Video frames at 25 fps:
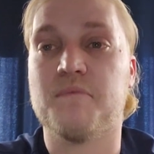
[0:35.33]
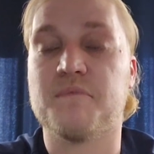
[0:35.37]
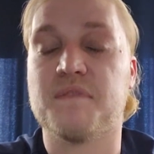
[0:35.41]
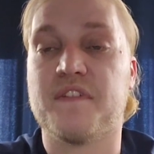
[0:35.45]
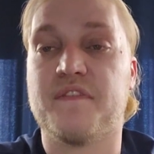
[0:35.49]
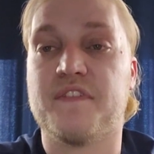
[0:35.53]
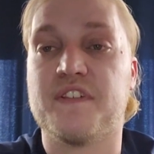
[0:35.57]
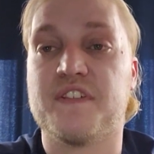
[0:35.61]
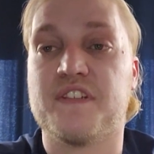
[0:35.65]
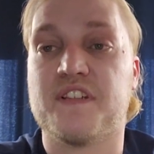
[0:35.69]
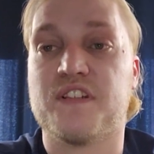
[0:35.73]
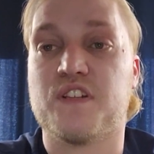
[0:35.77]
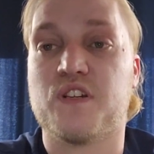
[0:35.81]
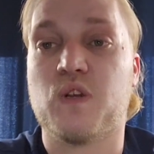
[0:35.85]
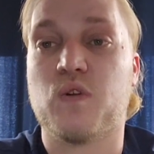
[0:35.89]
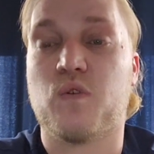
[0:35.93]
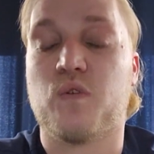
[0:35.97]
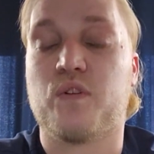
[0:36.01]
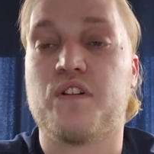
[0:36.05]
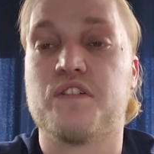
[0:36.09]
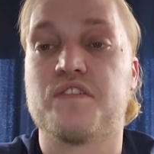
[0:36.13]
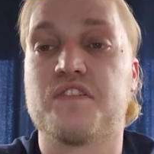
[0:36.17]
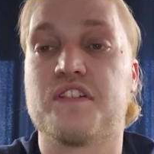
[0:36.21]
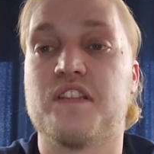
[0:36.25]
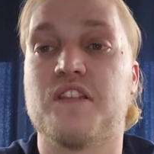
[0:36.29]
physician
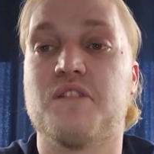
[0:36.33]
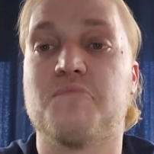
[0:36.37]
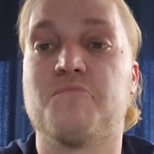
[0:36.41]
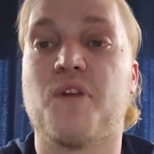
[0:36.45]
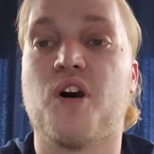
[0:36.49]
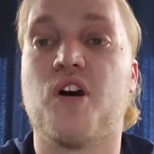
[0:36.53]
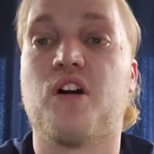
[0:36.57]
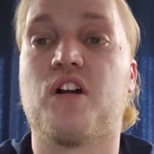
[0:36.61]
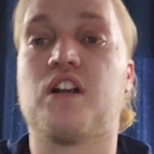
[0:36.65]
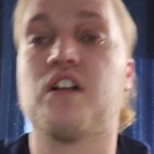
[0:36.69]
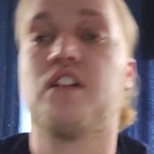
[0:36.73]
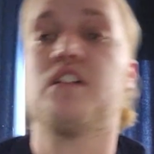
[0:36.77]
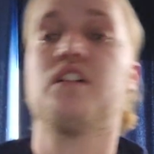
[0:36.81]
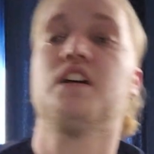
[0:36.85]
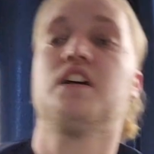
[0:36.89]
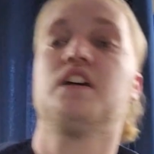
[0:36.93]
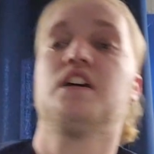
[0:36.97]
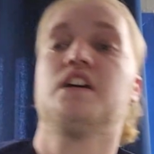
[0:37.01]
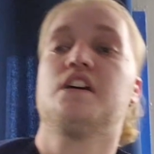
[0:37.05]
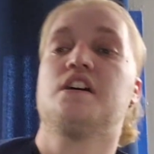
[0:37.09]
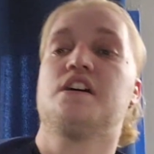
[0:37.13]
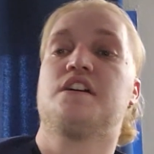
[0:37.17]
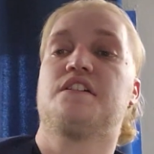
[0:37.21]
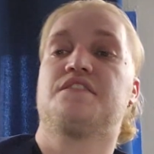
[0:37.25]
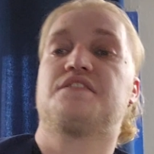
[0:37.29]
orders in the MAR.
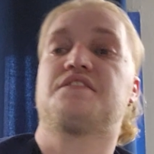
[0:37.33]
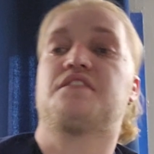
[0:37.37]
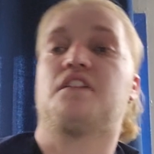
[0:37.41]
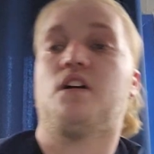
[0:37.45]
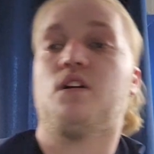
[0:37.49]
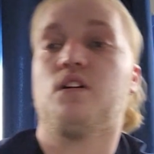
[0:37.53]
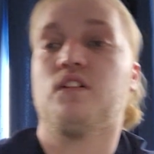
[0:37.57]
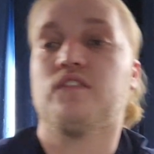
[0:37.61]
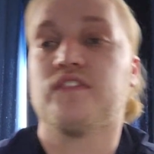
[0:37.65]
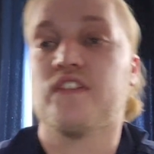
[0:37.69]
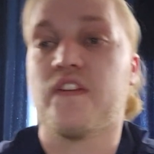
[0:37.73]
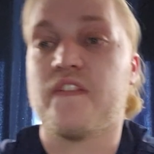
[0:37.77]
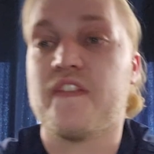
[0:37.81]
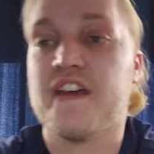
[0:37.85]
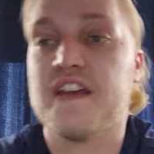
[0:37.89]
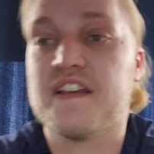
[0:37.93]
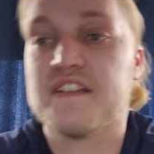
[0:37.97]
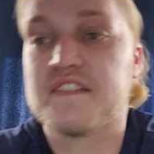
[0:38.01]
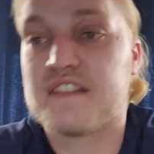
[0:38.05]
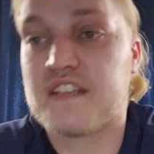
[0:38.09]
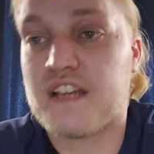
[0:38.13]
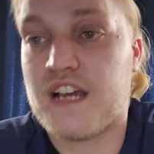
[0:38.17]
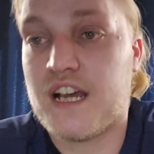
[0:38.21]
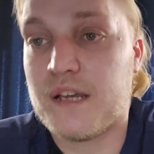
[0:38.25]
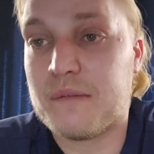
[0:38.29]
So for
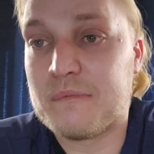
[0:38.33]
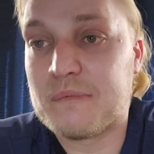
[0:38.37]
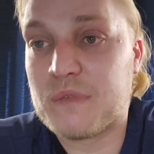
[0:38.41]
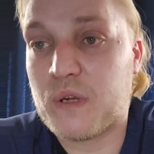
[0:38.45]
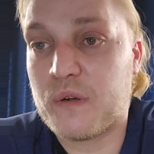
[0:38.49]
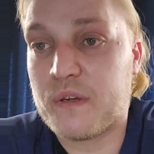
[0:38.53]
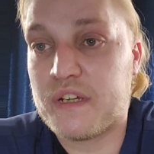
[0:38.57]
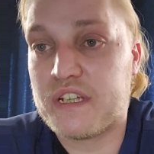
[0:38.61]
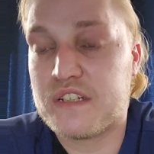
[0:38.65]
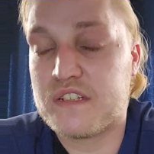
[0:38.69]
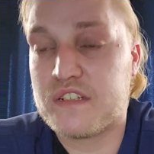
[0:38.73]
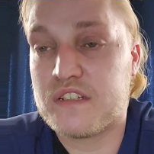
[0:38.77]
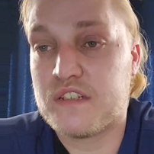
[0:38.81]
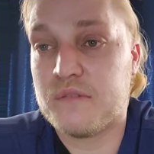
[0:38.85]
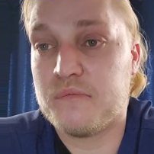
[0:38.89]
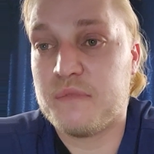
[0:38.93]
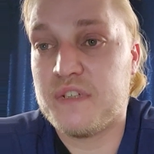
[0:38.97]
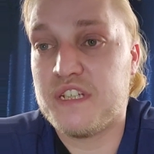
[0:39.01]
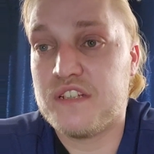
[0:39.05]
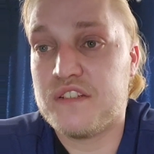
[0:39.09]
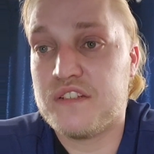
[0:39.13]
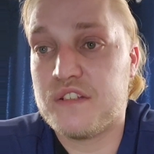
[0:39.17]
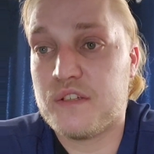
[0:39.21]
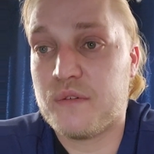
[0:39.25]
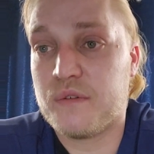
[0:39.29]
this, I'm going to
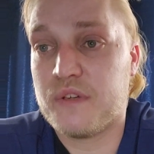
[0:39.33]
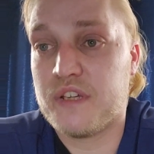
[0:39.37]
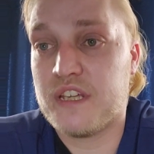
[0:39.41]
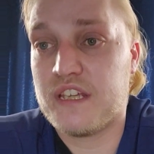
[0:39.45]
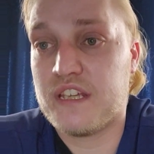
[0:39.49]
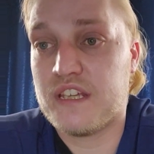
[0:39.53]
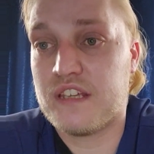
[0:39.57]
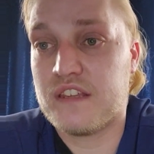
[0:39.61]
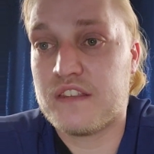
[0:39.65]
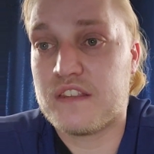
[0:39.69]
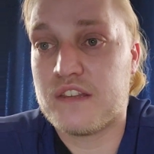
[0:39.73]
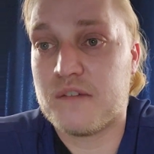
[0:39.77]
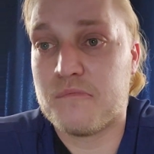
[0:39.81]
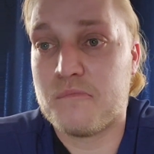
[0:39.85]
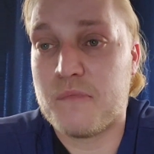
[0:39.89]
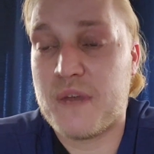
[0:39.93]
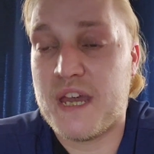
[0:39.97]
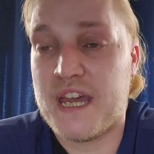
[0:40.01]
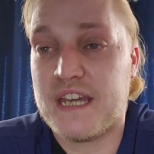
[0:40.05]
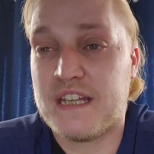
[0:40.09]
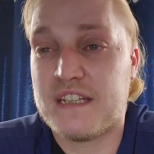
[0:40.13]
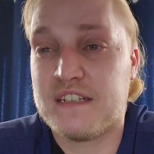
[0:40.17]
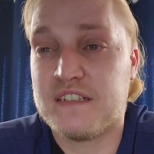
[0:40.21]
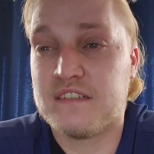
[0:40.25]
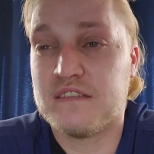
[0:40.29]
be doing the
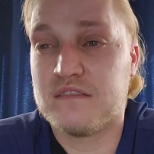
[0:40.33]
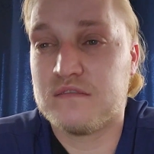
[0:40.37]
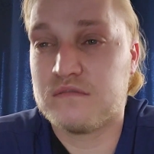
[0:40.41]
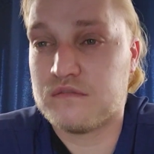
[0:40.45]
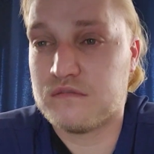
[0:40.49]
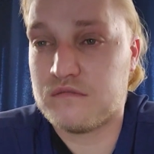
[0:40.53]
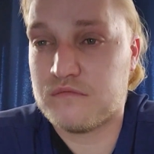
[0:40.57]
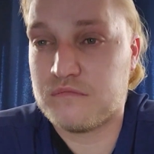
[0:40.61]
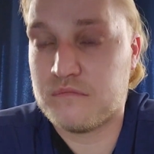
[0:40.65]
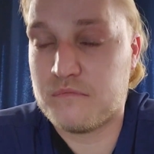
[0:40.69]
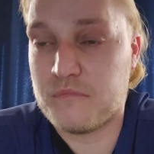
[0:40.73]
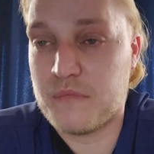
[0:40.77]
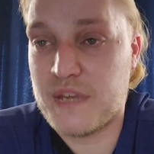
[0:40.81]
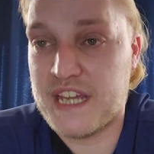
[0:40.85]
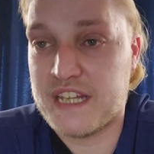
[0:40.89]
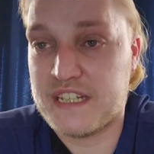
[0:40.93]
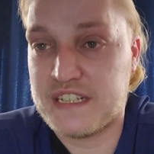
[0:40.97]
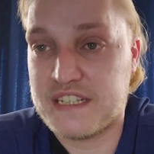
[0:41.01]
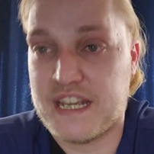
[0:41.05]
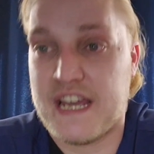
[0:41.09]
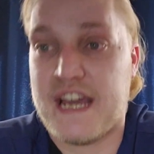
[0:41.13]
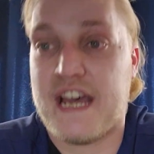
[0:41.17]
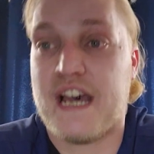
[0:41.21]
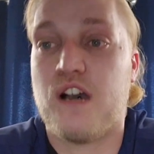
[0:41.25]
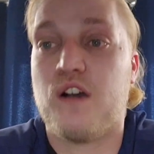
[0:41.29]
Mantow
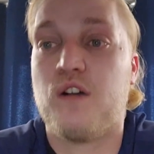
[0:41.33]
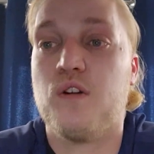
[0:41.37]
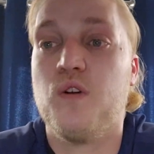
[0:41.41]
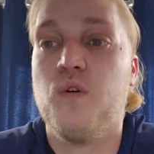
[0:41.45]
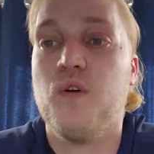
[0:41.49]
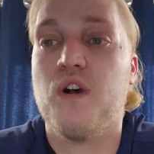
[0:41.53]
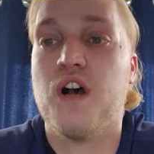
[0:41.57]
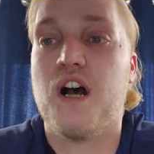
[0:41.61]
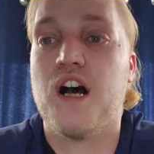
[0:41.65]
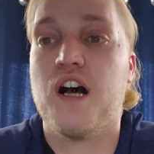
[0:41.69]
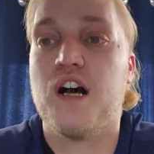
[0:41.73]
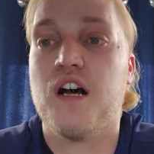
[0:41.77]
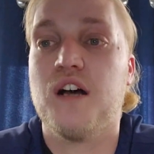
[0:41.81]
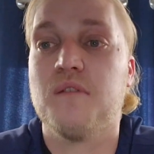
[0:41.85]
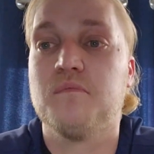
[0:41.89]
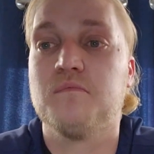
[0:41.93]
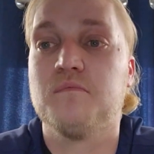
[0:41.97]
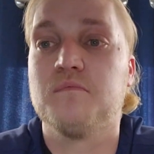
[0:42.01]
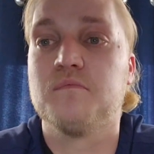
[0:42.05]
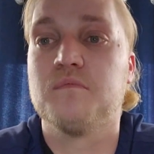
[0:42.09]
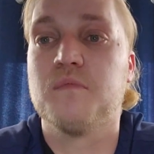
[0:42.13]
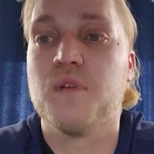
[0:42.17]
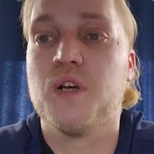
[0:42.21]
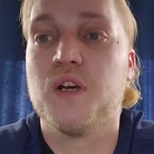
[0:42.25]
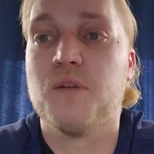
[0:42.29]
0.1
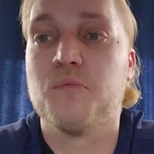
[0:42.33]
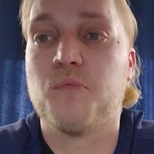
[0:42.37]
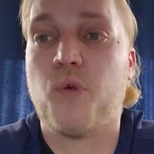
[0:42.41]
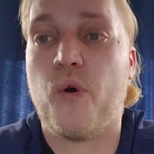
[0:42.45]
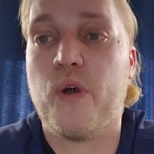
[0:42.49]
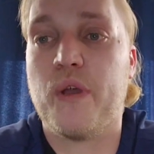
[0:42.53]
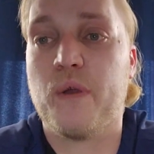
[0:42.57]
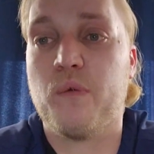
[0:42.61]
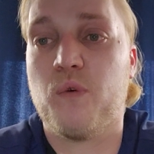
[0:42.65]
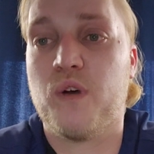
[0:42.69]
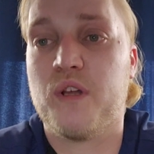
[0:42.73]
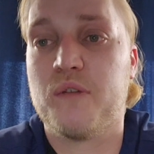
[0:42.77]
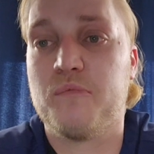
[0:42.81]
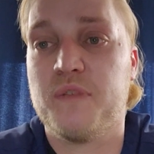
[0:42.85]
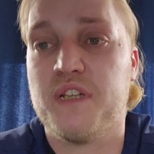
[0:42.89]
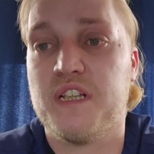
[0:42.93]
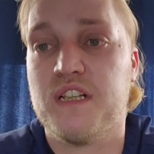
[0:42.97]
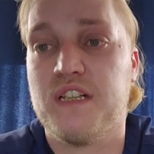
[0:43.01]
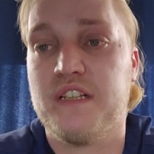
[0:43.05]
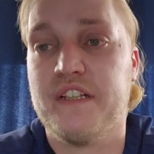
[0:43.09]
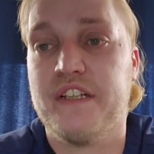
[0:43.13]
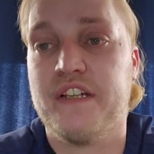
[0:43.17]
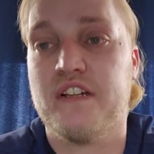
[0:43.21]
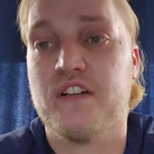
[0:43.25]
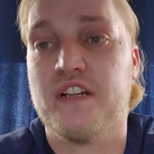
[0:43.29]

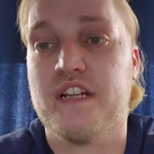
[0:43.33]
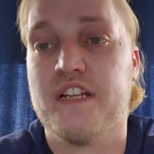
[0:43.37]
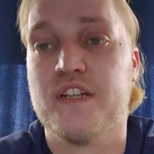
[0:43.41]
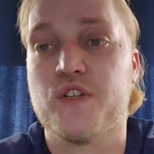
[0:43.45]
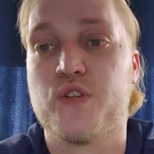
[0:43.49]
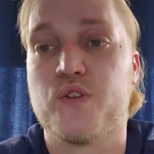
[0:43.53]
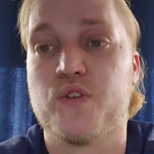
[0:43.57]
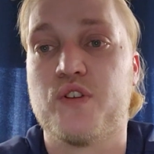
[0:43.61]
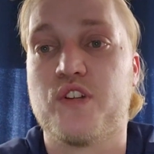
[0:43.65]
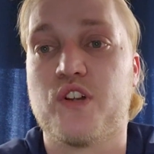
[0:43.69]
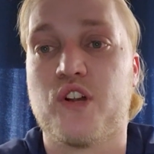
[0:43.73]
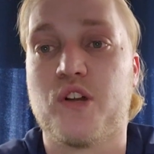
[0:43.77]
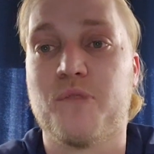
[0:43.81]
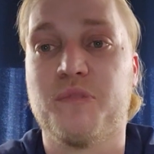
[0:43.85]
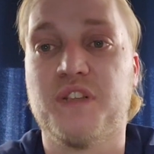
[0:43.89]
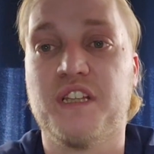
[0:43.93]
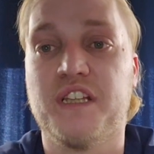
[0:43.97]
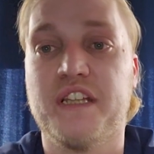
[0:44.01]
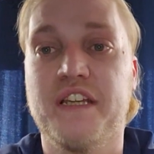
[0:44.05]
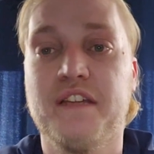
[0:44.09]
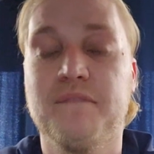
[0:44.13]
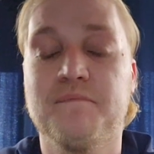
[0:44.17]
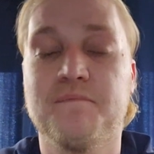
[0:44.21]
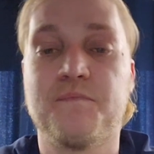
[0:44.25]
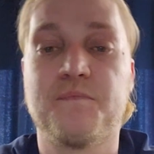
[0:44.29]
milliliter
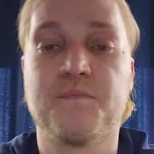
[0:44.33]
intradermally.